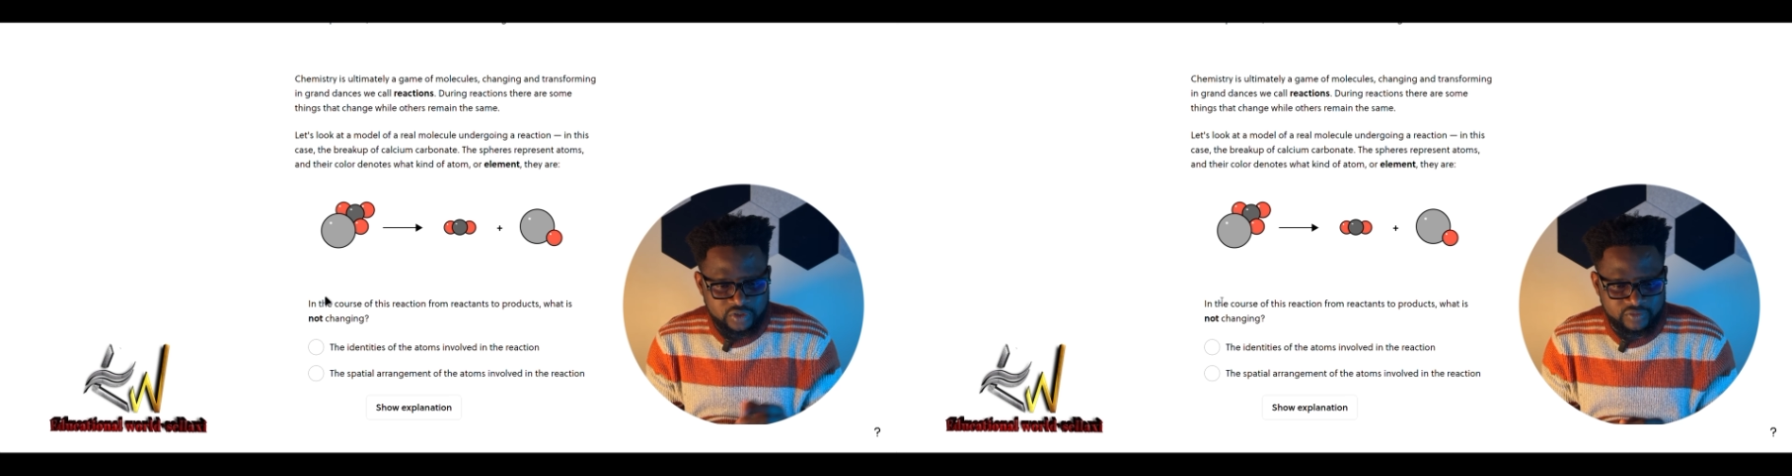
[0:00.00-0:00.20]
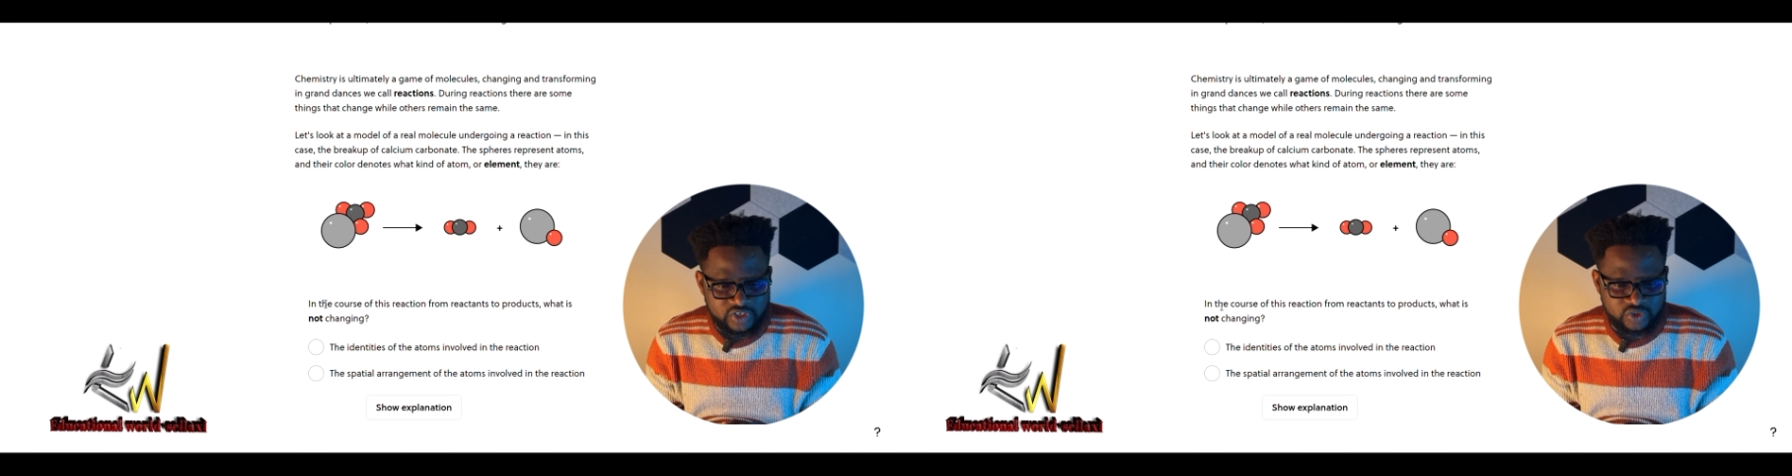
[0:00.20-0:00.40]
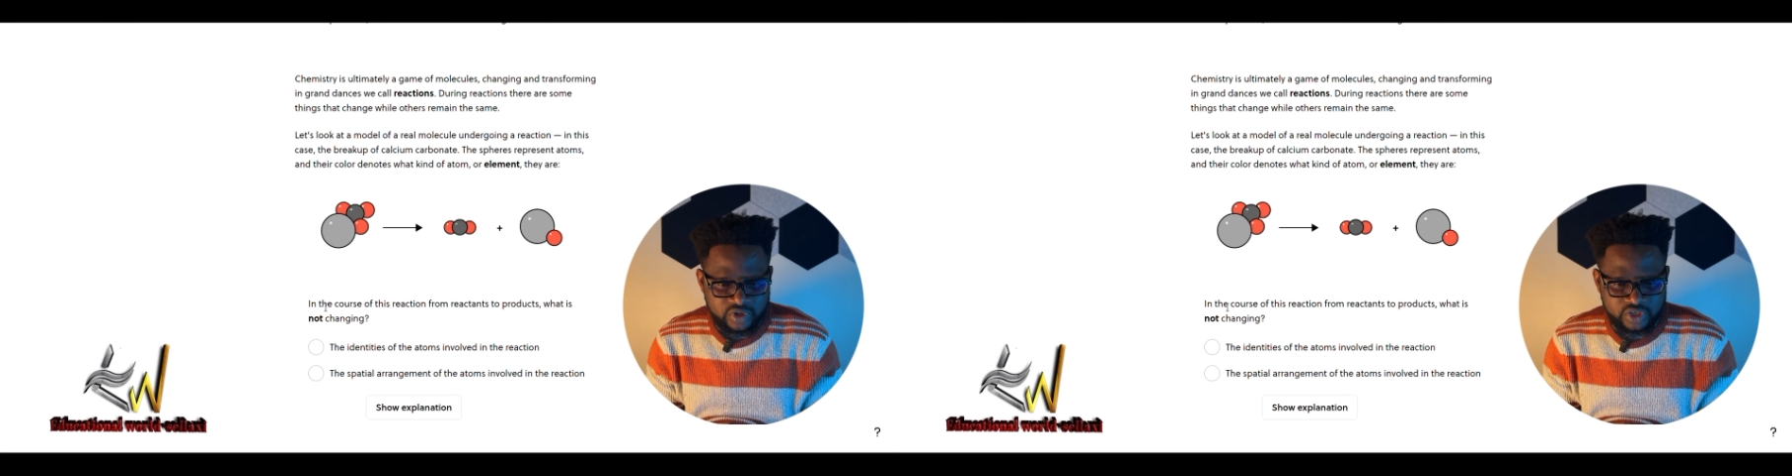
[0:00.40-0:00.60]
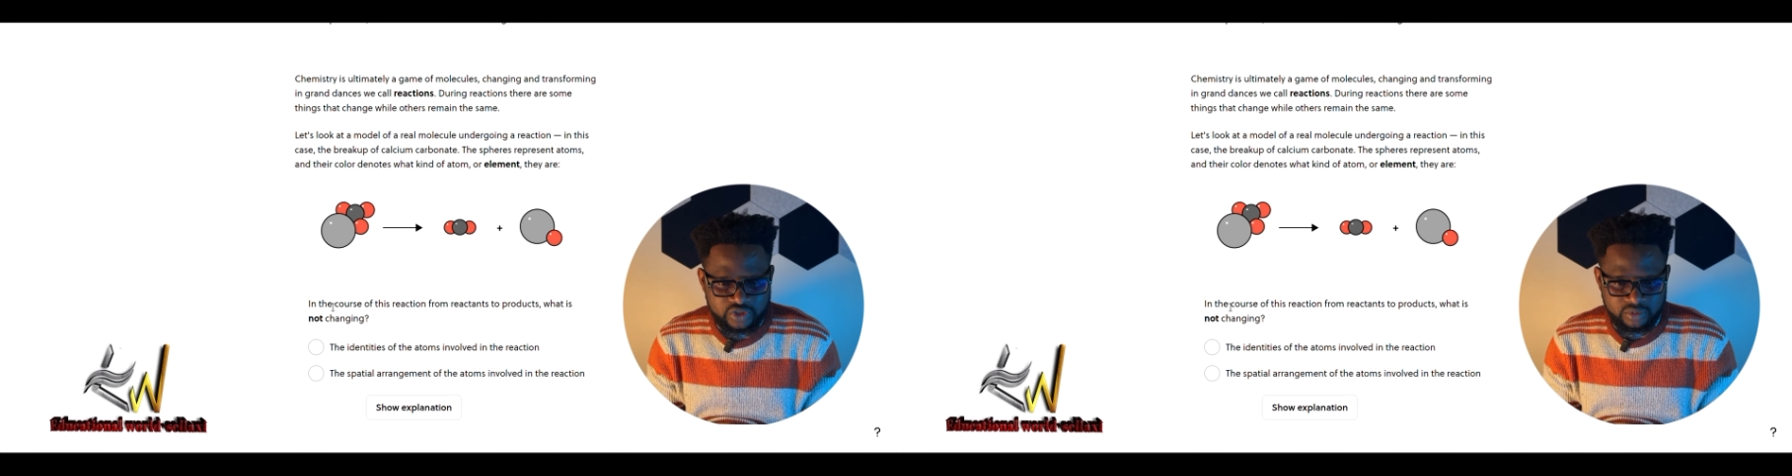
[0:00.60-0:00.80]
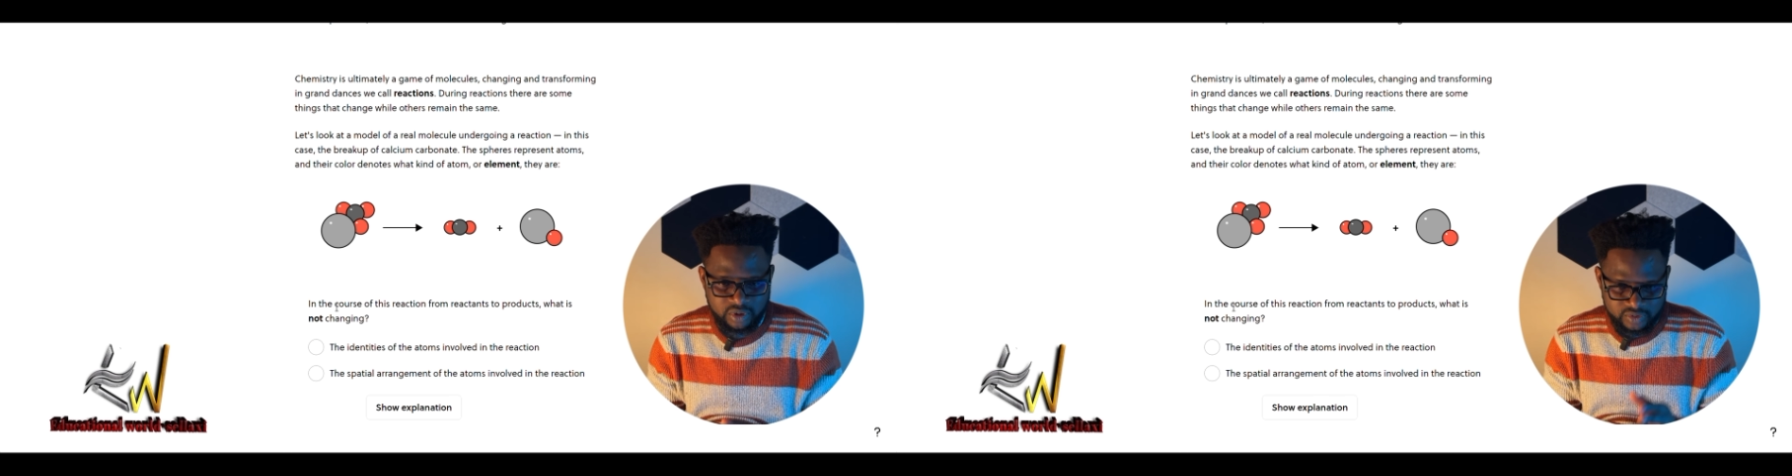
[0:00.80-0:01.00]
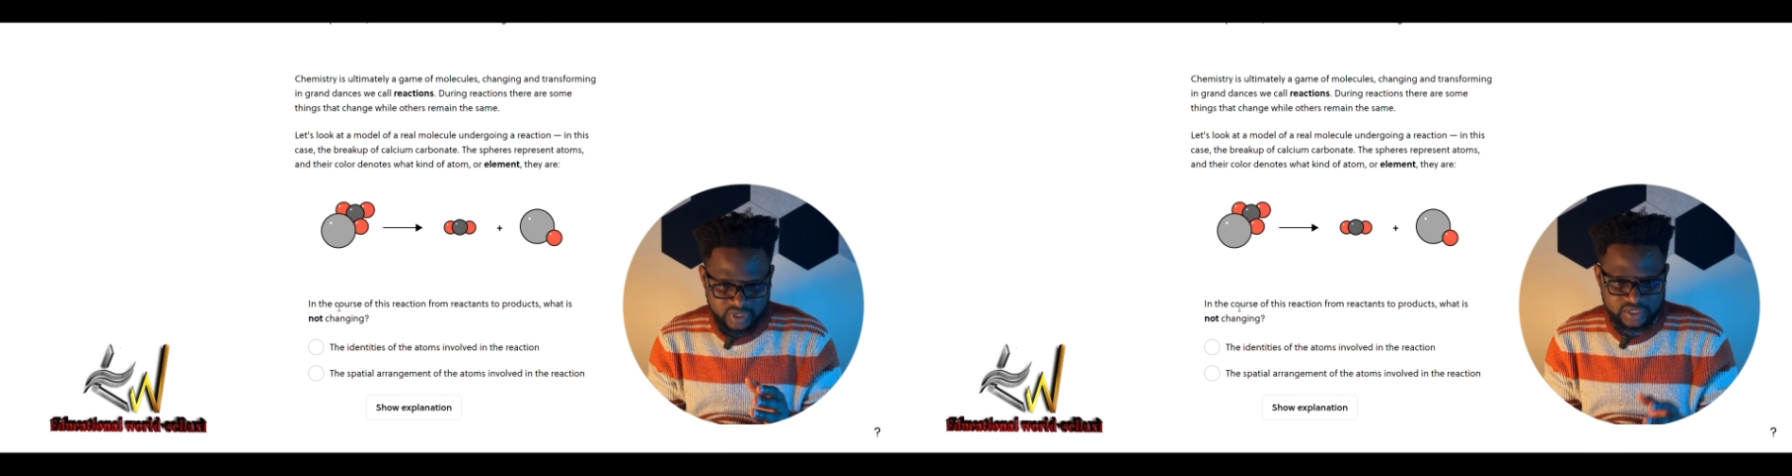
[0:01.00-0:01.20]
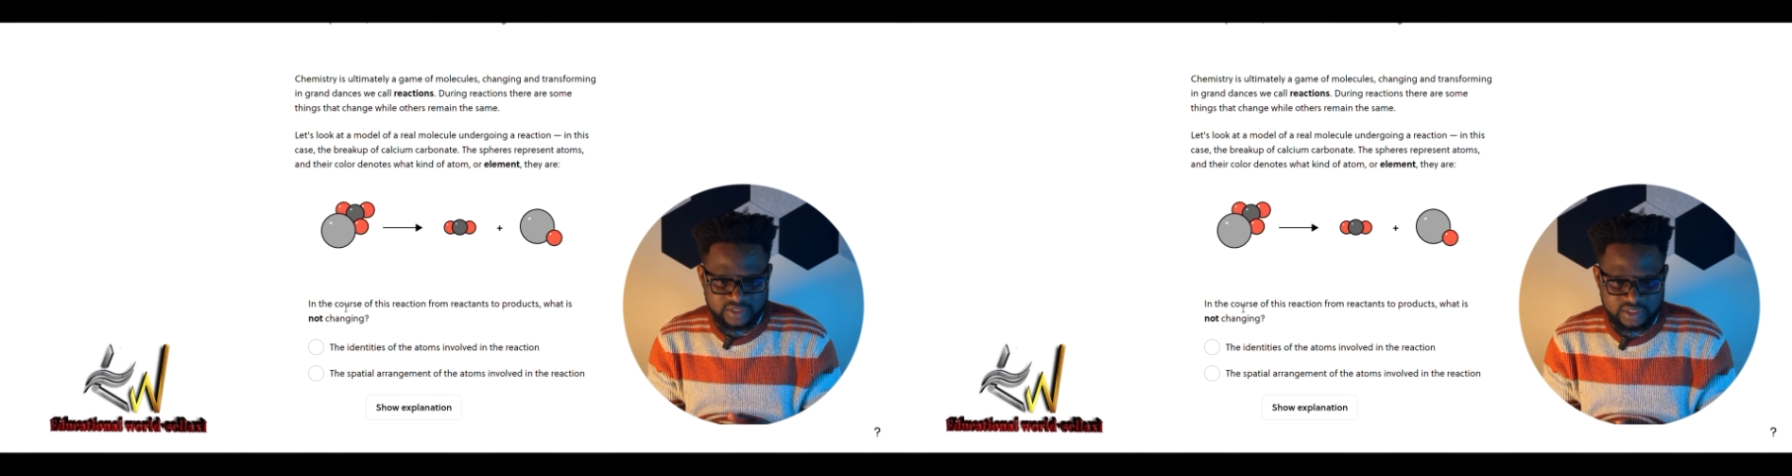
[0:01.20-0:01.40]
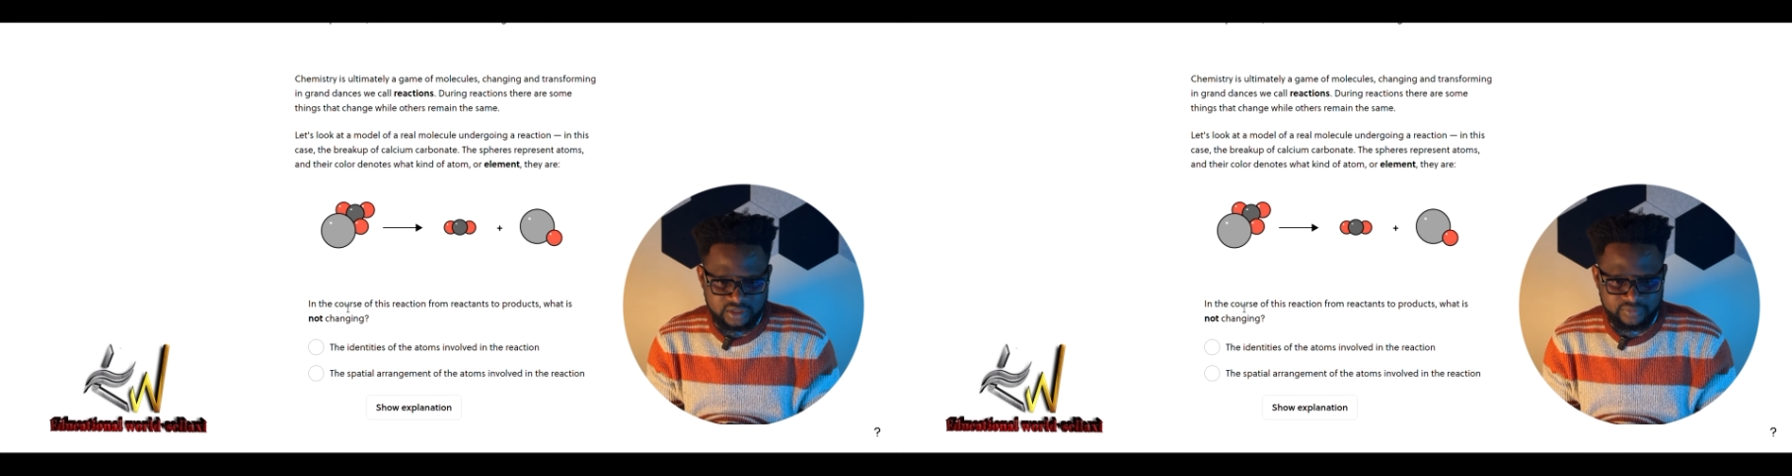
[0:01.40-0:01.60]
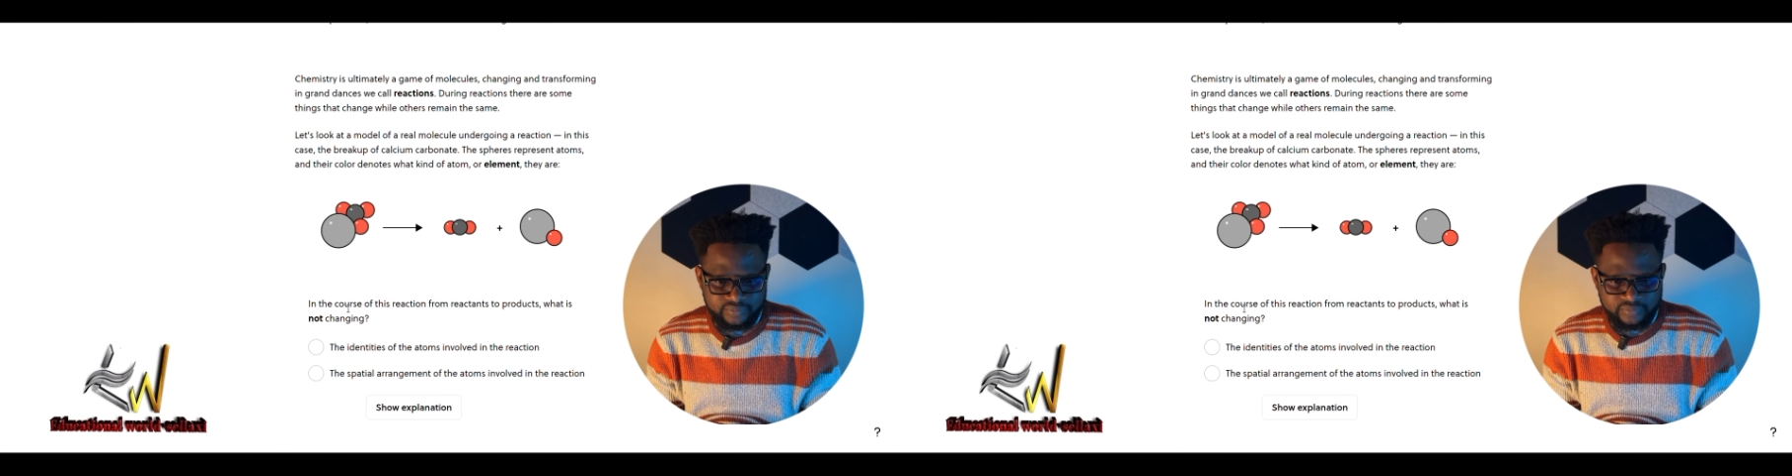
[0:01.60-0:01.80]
of this reaction, as you can see,